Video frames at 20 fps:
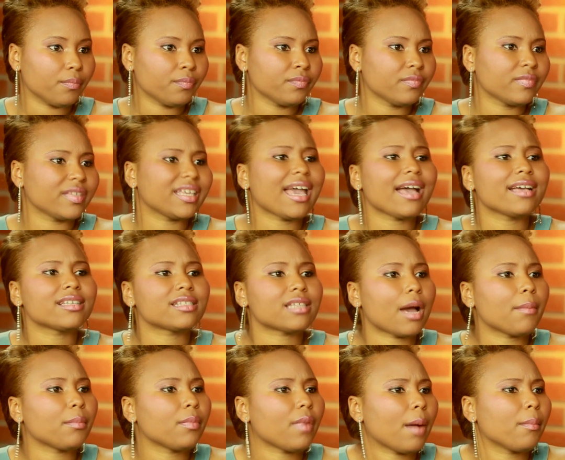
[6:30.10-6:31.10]
yes,
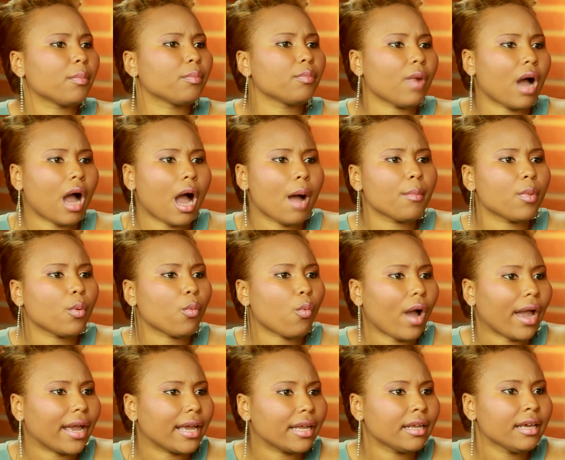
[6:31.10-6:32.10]
I'm a
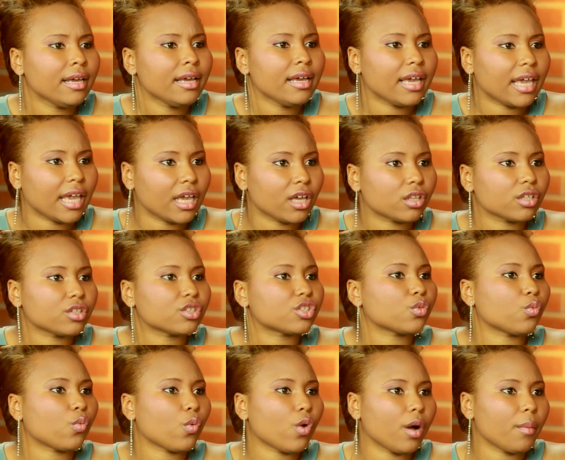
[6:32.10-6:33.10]
white English
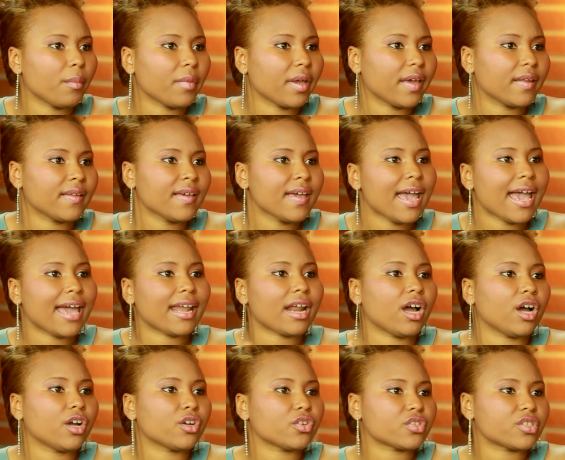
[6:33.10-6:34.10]
woman, and I
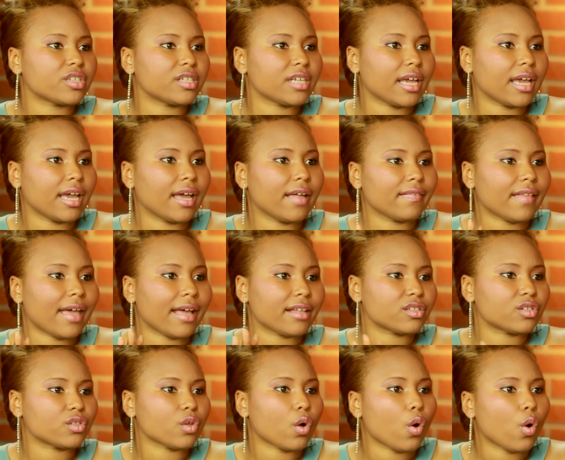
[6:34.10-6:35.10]
understand that
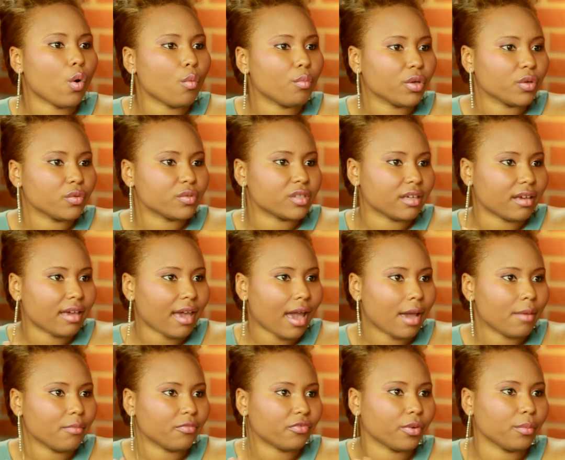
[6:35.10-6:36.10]
soul music
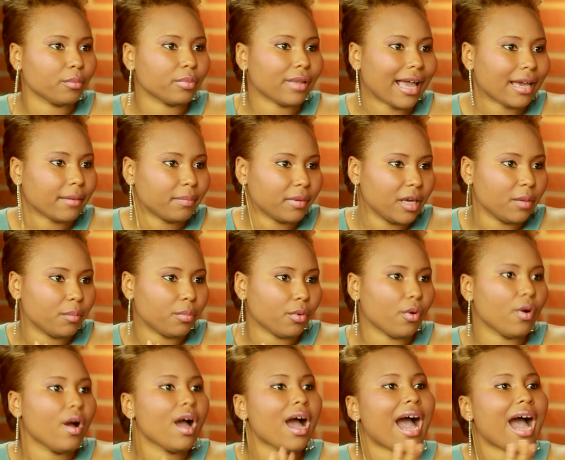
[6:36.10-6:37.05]
came from Black people.